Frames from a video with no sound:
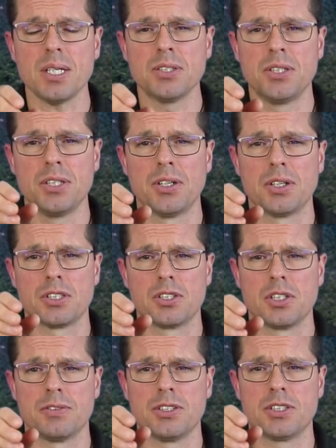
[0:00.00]
to the Earth's
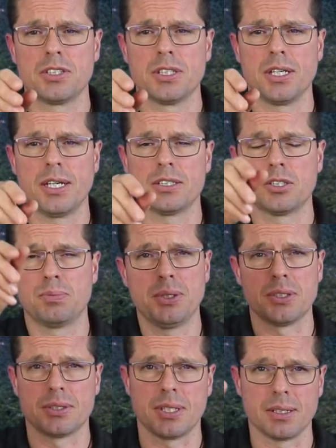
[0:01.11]
surface and
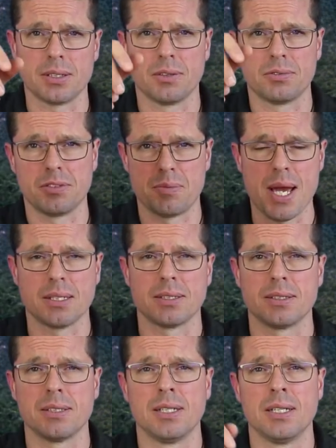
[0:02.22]
spurts out of the top of a
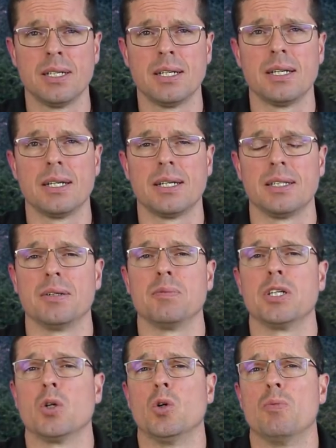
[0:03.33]
mountain. And then
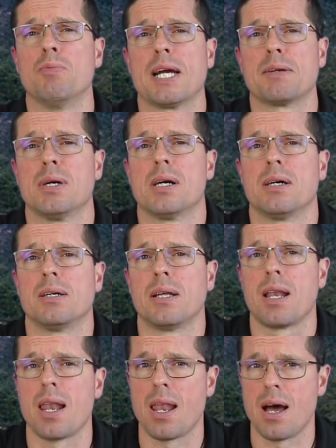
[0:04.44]
we call magma
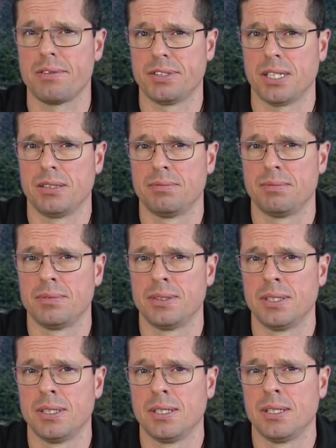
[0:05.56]
lava.
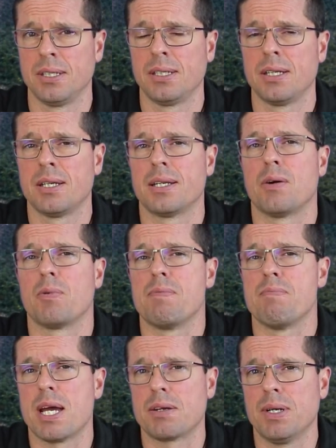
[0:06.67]
Now, when
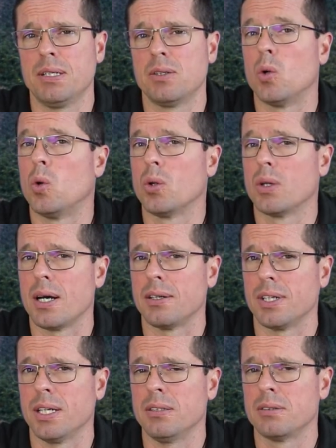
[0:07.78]
magma or
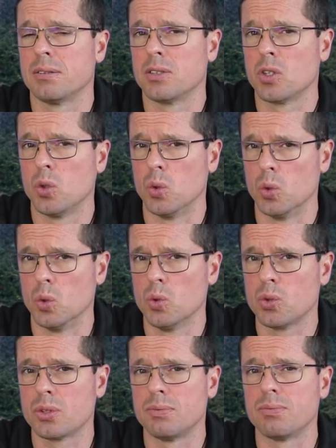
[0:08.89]
lava
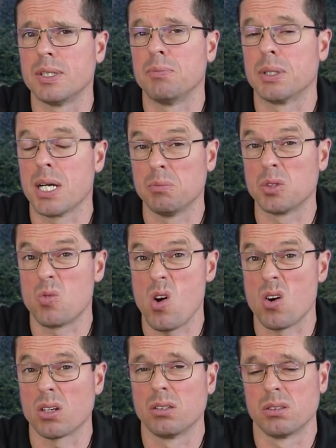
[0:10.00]
cools, it becomes a
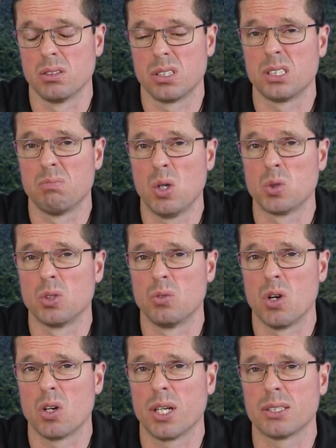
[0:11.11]
rock because it's molten
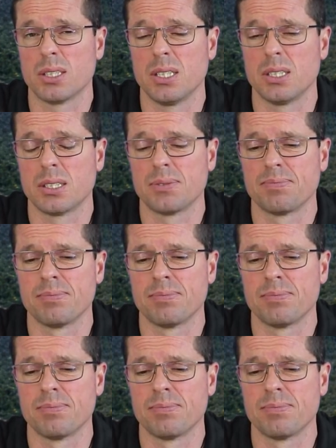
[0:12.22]
rock as it is.